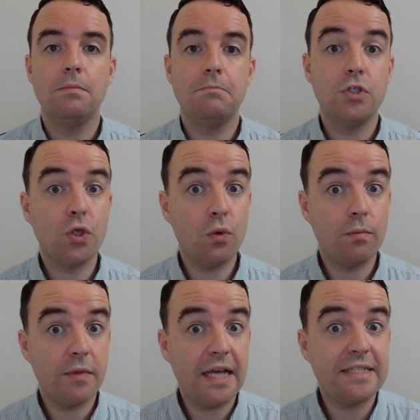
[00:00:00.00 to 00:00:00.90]
So
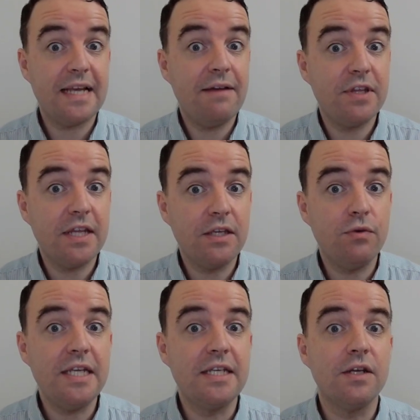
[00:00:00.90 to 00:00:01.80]
that's everything you
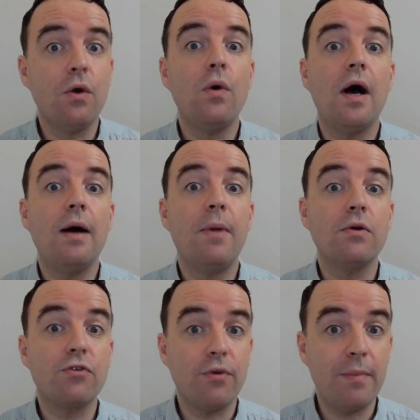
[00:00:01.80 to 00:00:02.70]
need to know
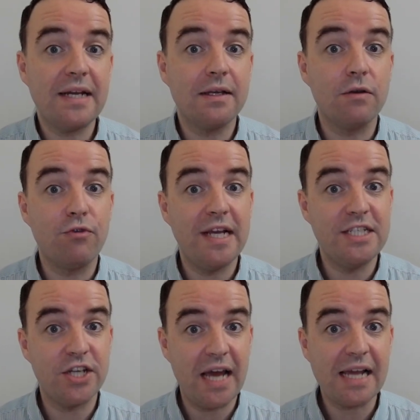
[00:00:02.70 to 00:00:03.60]
about grammatical
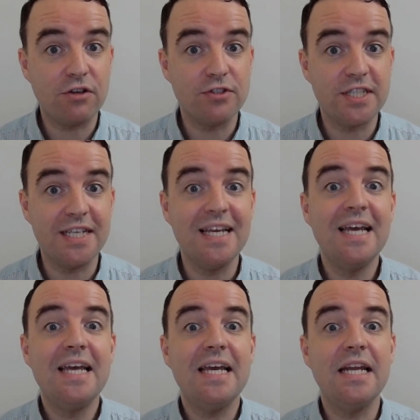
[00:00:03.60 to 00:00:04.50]
range and accuracy
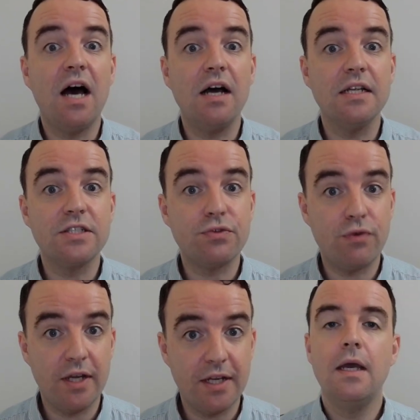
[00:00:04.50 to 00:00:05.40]
in IELTS
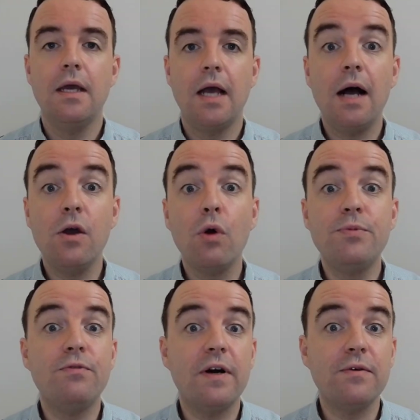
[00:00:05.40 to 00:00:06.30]
writing. I hope
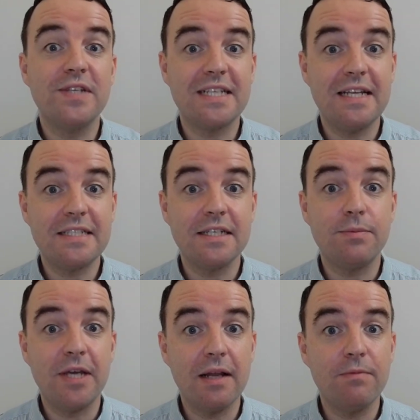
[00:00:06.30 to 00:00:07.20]
you found this lesson to
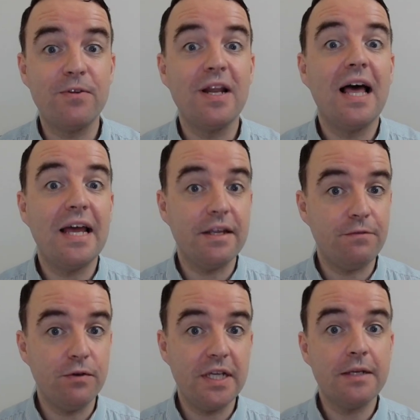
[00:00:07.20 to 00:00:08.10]
be helpful, and if
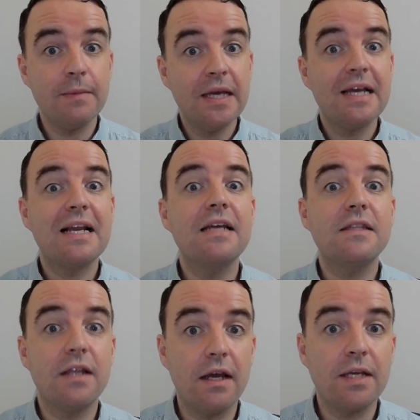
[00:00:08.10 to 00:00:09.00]
you did, click
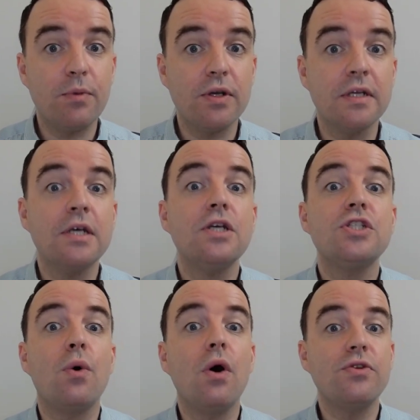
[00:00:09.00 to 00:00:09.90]
the like button
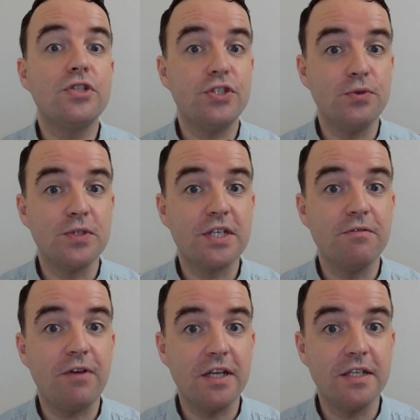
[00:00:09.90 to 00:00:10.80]
so other students can
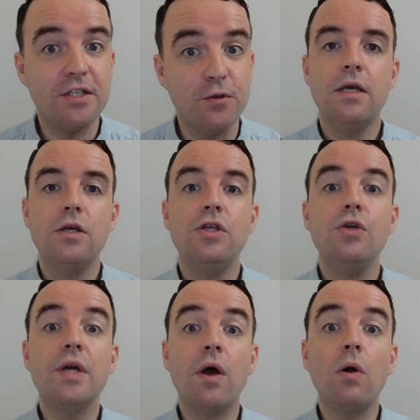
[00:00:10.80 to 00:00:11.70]
find it too. You
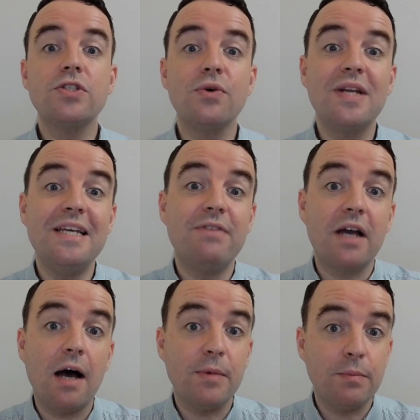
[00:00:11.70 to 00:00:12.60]
can also leave a
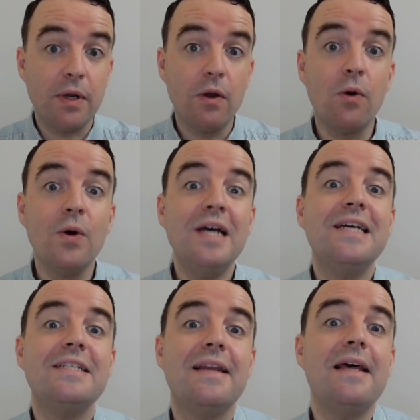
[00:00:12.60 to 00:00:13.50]
comment below
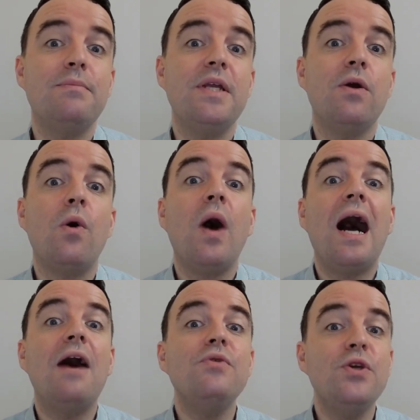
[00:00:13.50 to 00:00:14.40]
to let me know
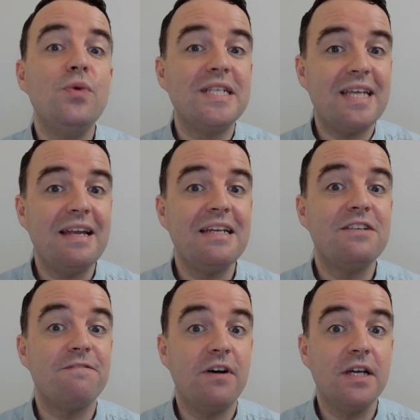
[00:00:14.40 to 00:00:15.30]
how you intend to
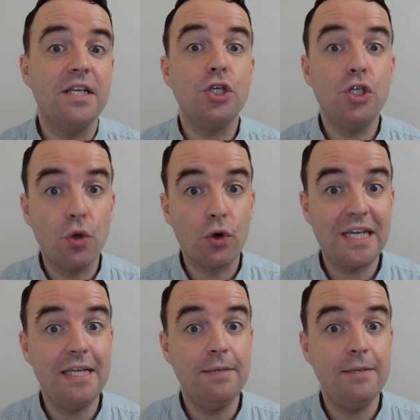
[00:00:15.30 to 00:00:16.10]
find your key